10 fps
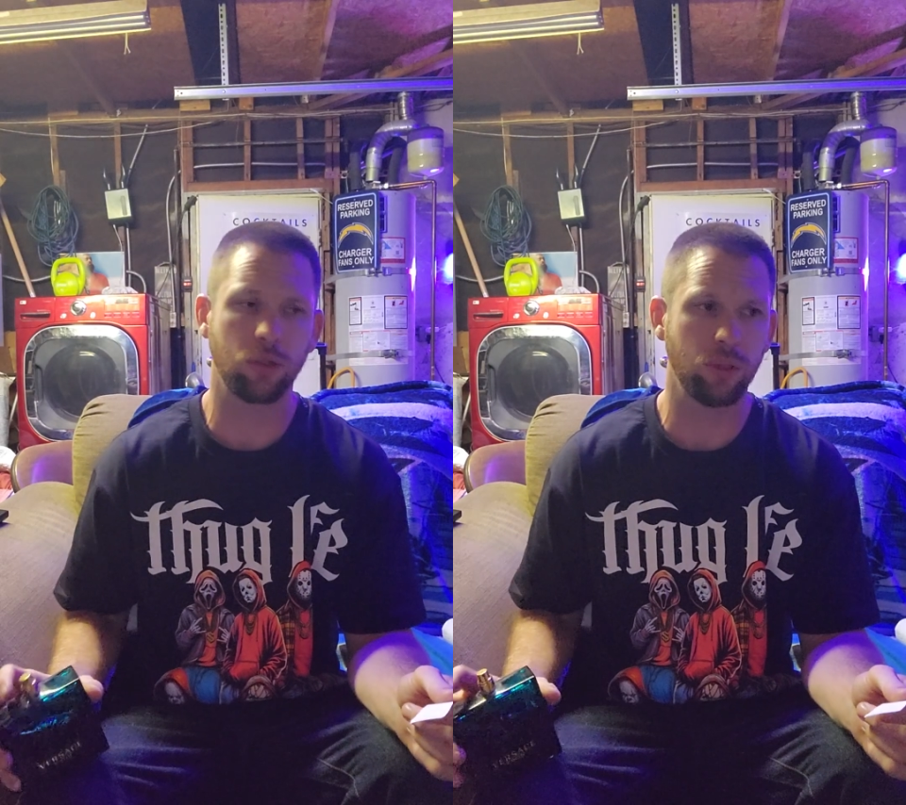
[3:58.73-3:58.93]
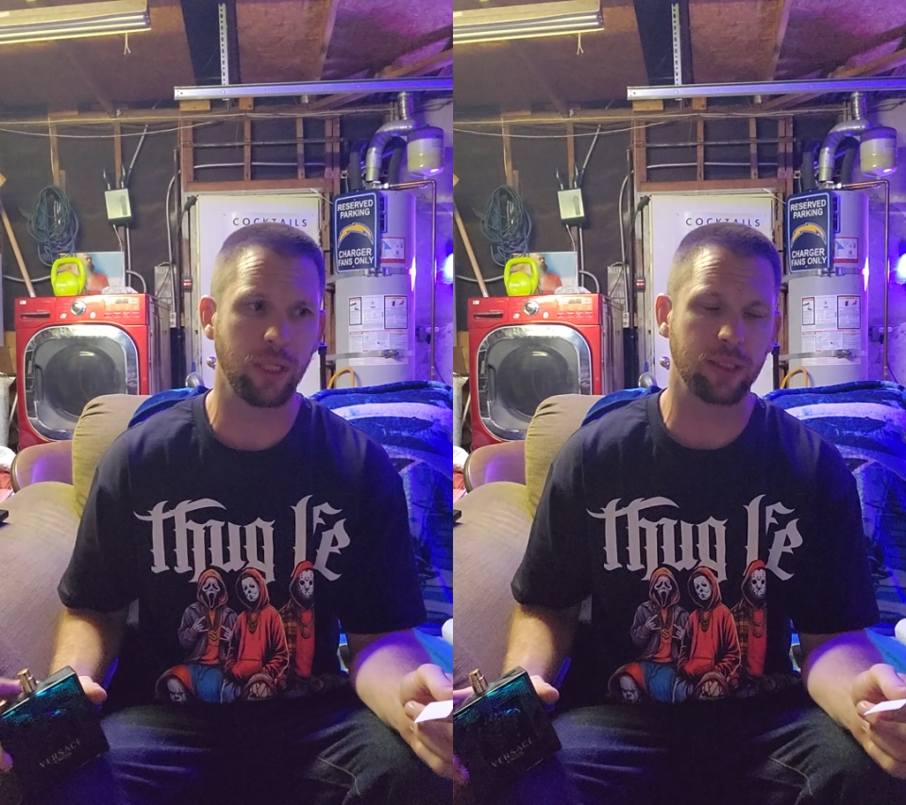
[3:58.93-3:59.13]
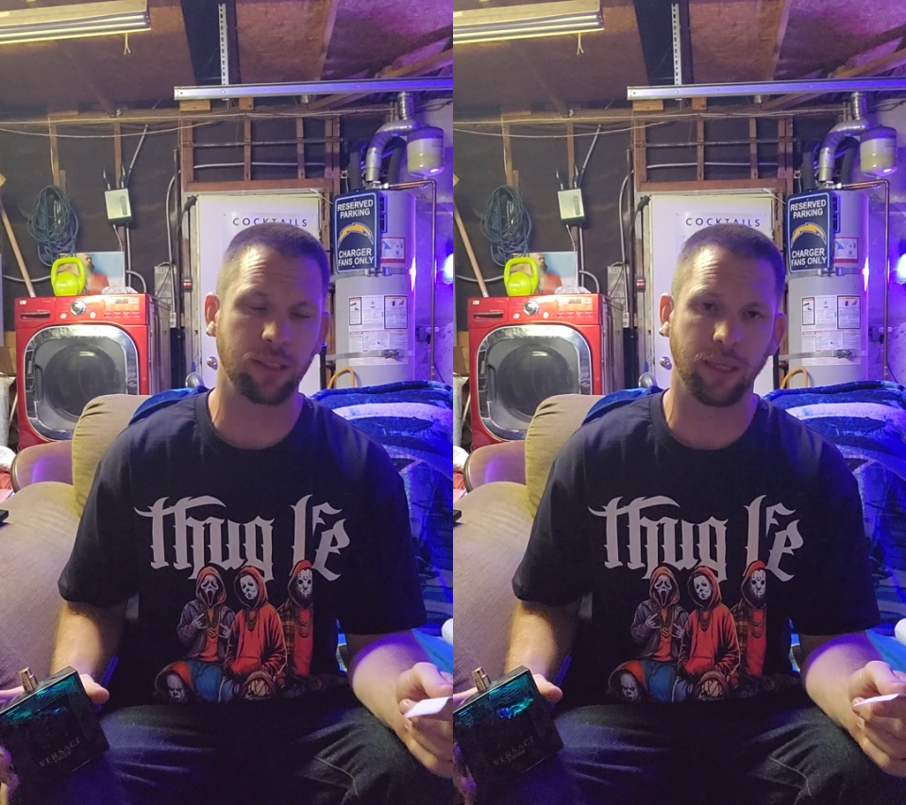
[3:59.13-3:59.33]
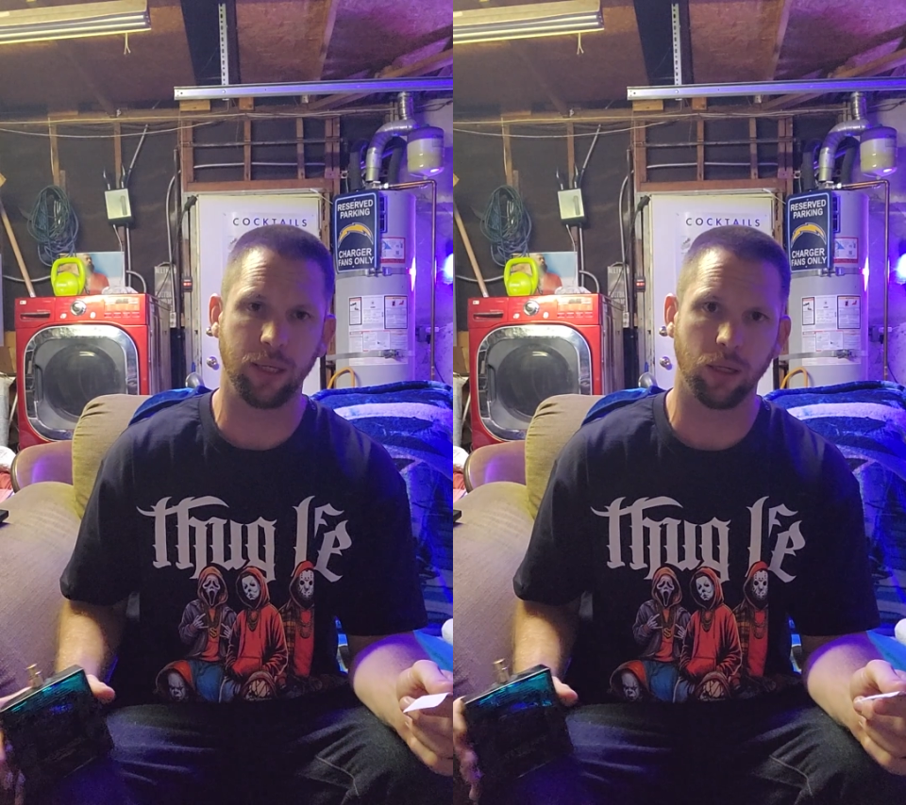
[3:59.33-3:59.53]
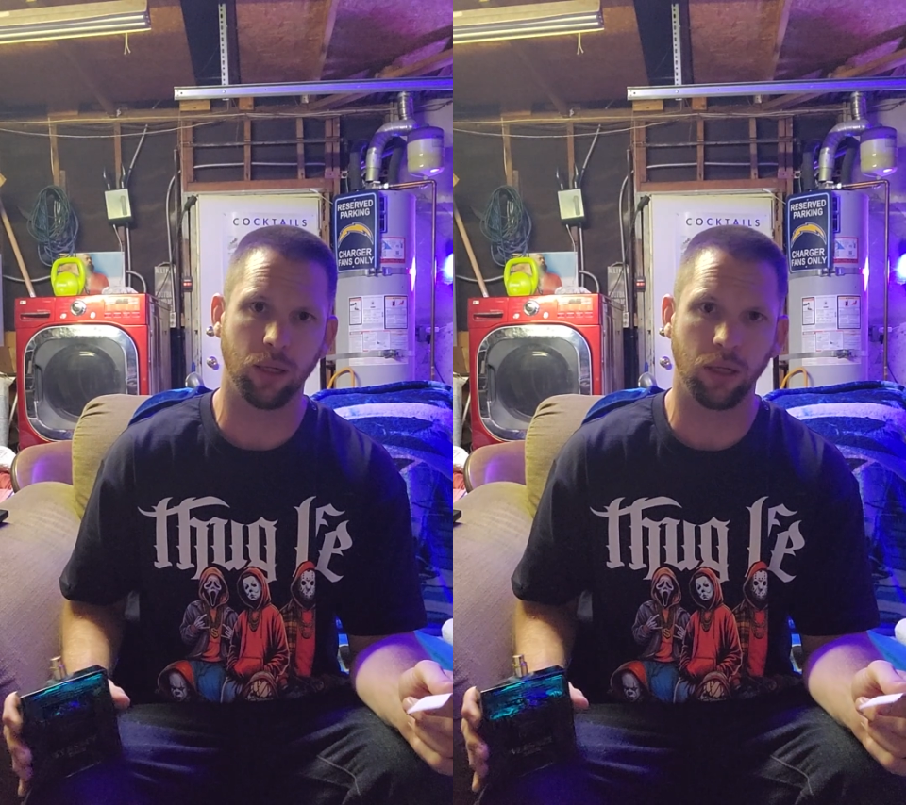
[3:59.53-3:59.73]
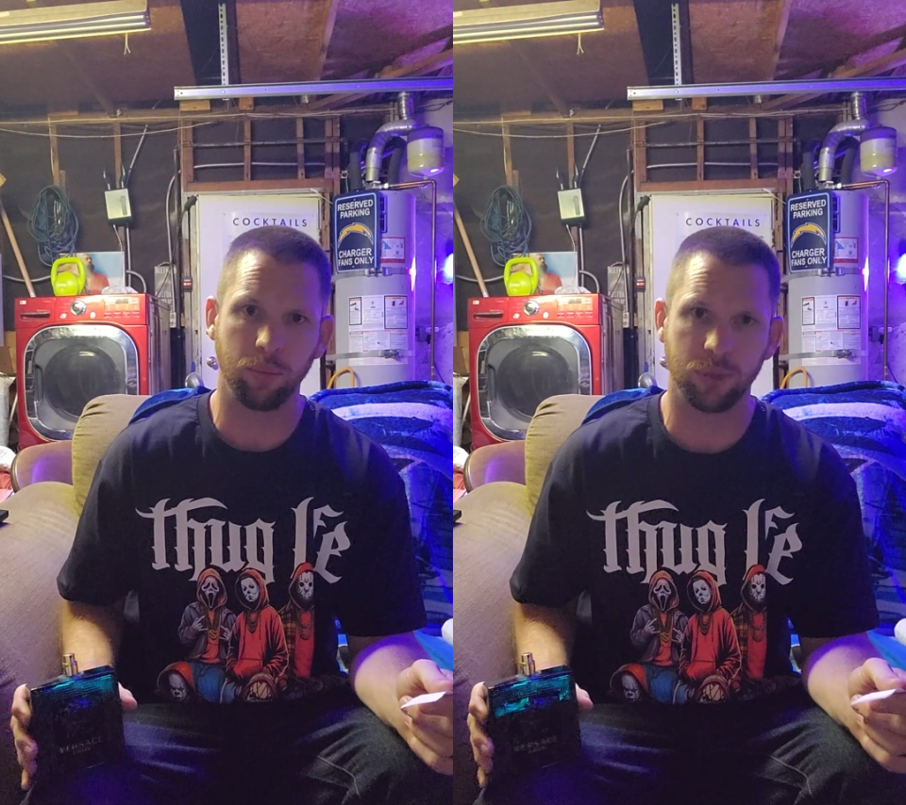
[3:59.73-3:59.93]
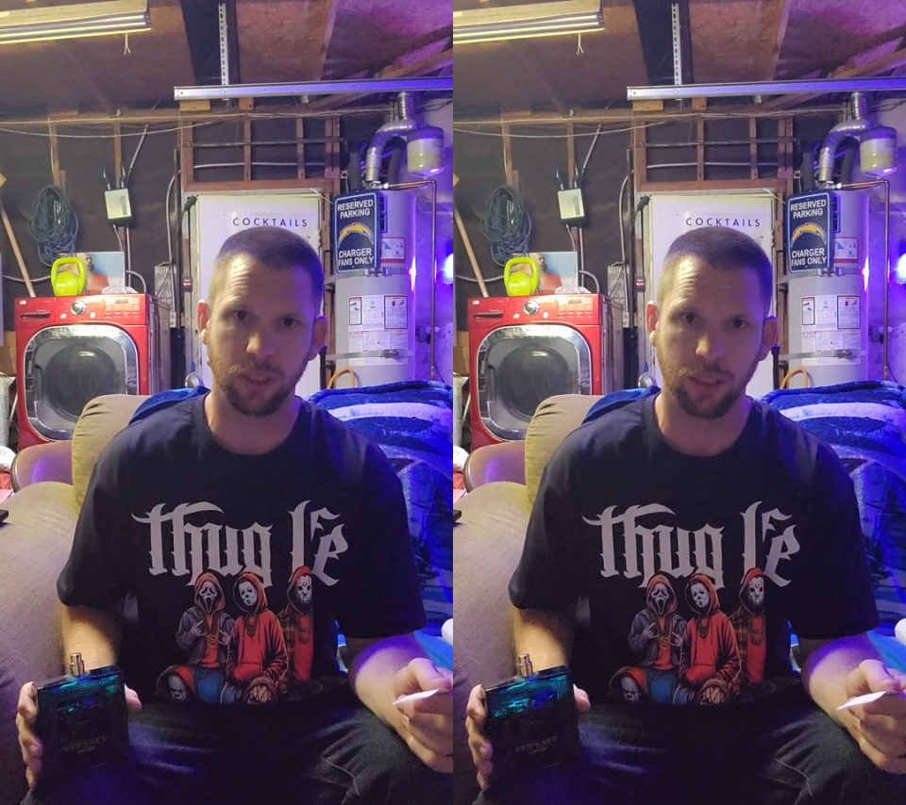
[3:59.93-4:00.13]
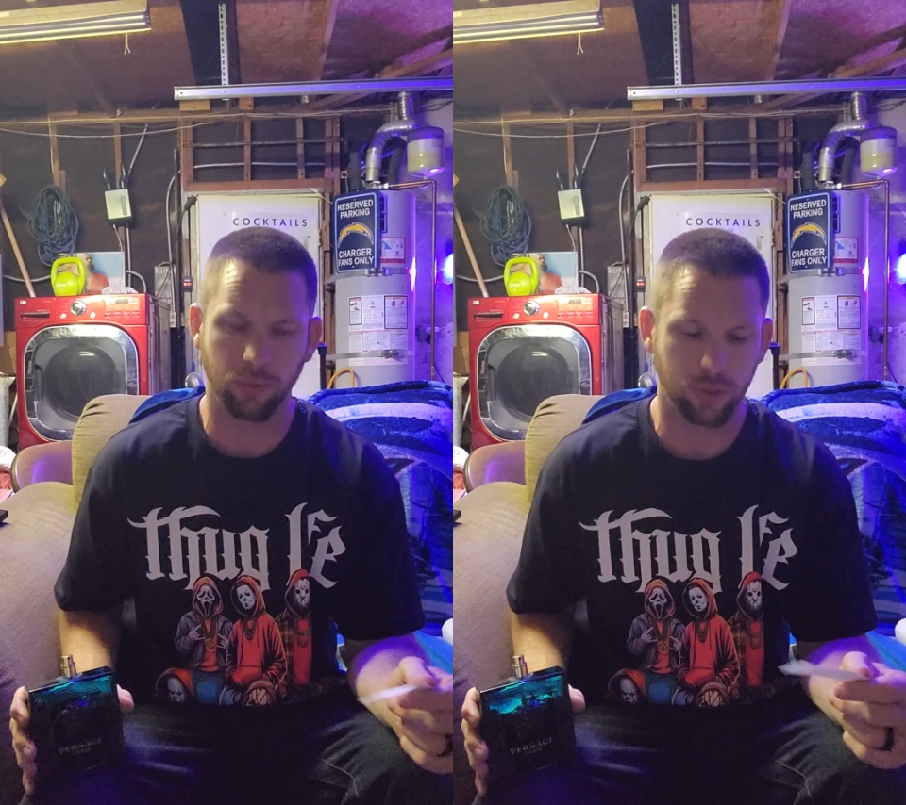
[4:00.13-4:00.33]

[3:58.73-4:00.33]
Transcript: 2 days later, am dealing